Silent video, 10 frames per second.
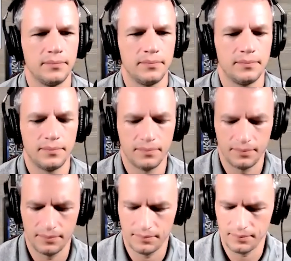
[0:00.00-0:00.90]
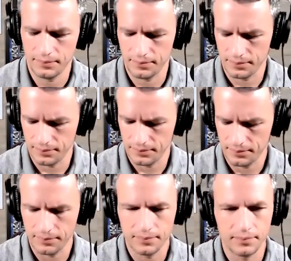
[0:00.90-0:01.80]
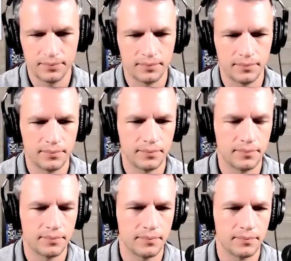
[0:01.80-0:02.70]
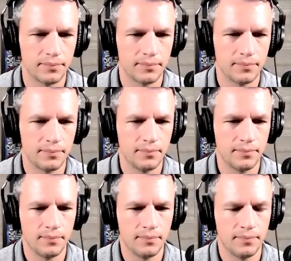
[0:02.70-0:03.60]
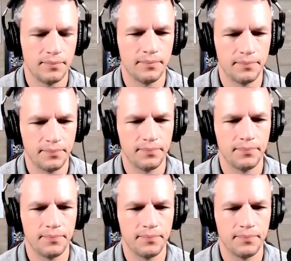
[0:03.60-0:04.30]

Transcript: (silent)